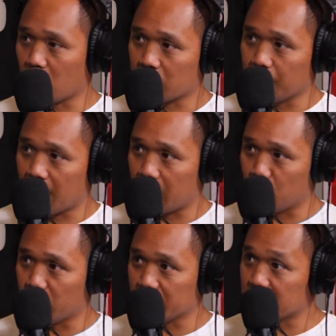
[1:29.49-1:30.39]
talk
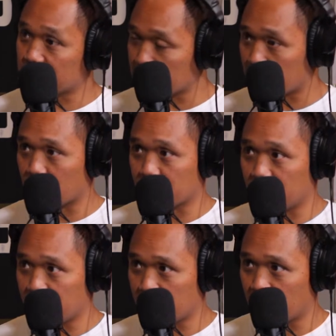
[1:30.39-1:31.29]
about what he said on
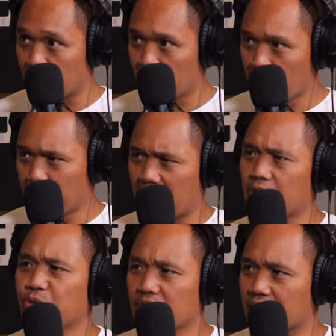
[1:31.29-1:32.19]
the video, but
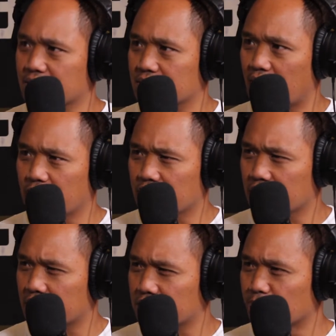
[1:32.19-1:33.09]
I don't think that's
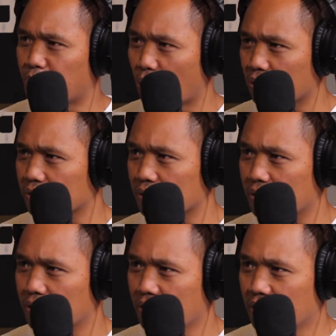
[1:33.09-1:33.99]
important,
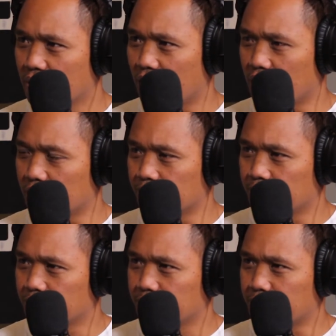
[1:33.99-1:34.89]

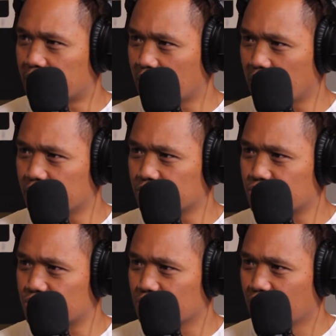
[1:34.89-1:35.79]

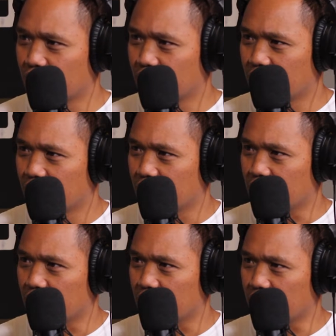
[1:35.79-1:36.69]
because
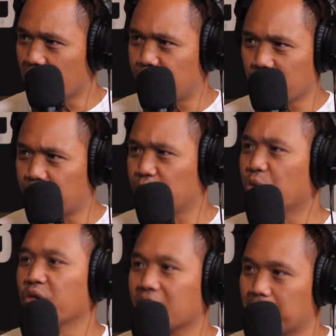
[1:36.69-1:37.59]
if
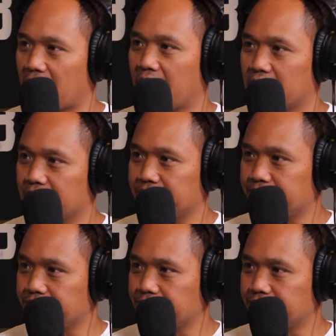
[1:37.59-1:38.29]
you think about it,